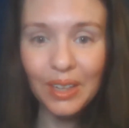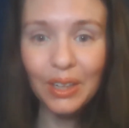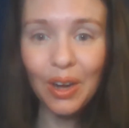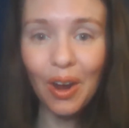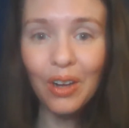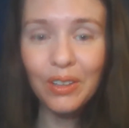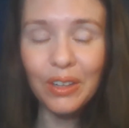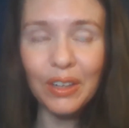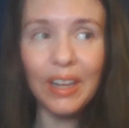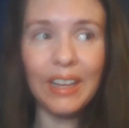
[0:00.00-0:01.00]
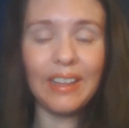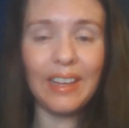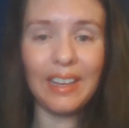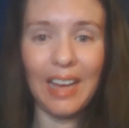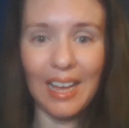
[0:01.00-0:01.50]
gardener in the
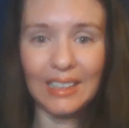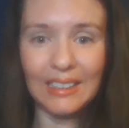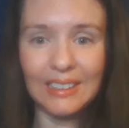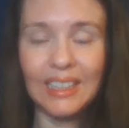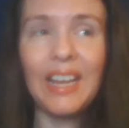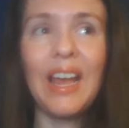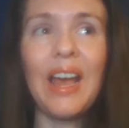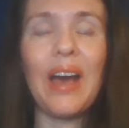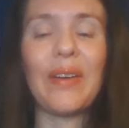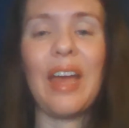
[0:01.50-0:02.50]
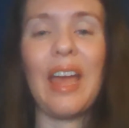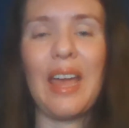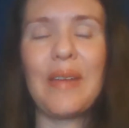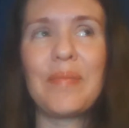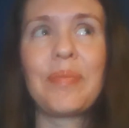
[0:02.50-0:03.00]
gut,
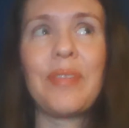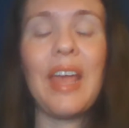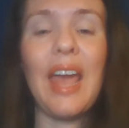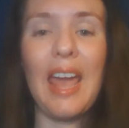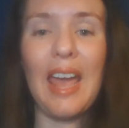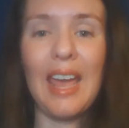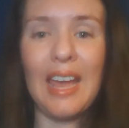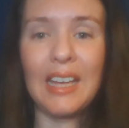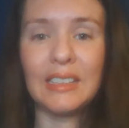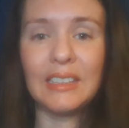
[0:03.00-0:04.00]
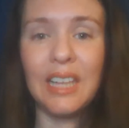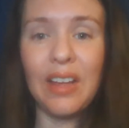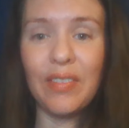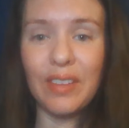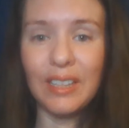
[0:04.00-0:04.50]
okay? And
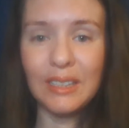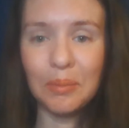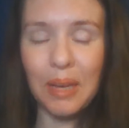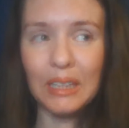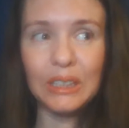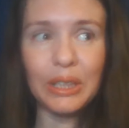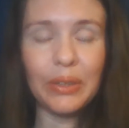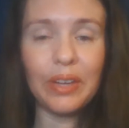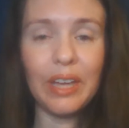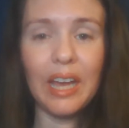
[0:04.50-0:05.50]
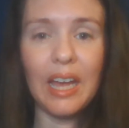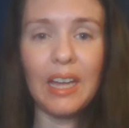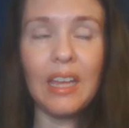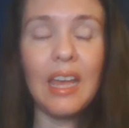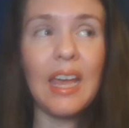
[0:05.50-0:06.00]
this bacteria,
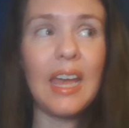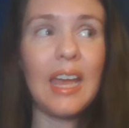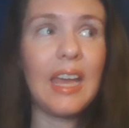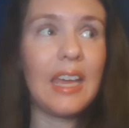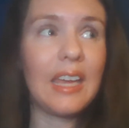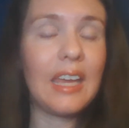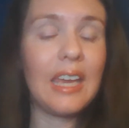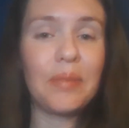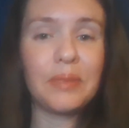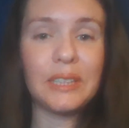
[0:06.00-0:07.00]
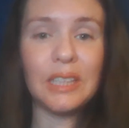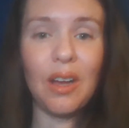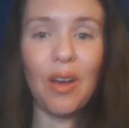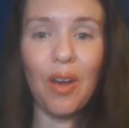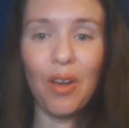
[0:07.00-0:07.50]
it keeps
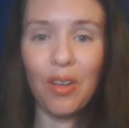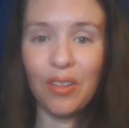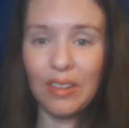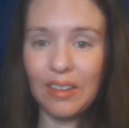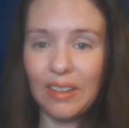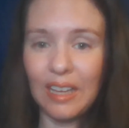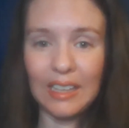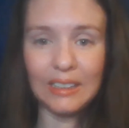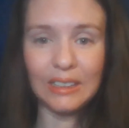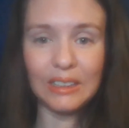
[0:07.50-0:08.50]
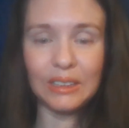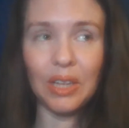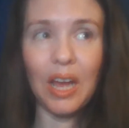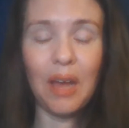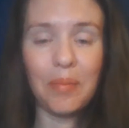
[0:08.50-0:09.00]
all the things
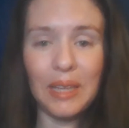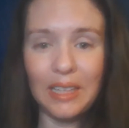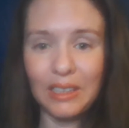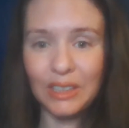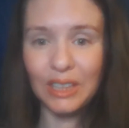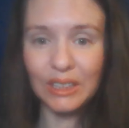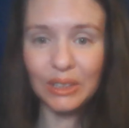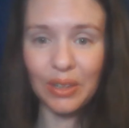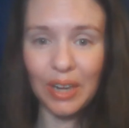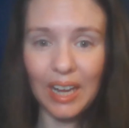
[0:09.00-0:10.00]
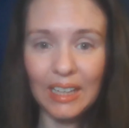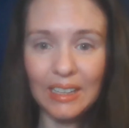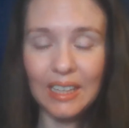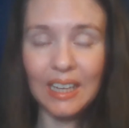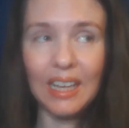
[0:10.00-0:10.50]
humming just great
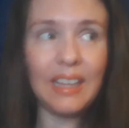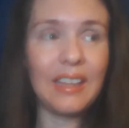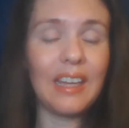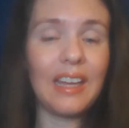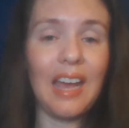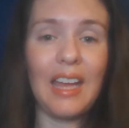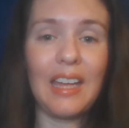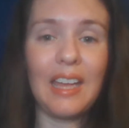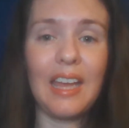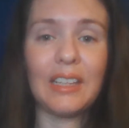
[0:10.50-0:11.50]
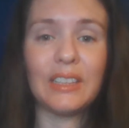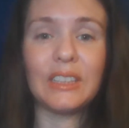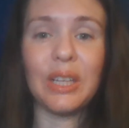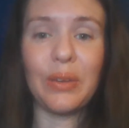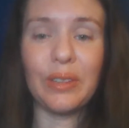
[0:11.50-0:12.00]
in the gut, and
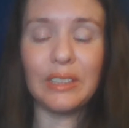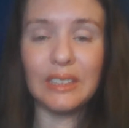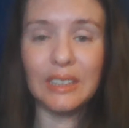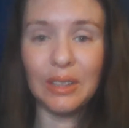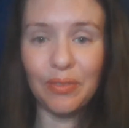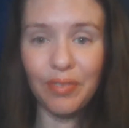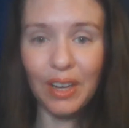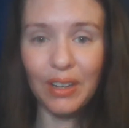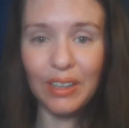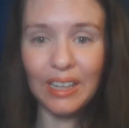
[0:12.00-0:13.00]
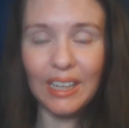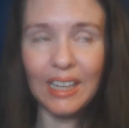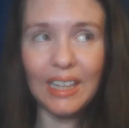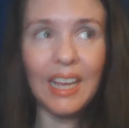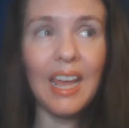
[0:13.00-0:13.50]
so it's very needed,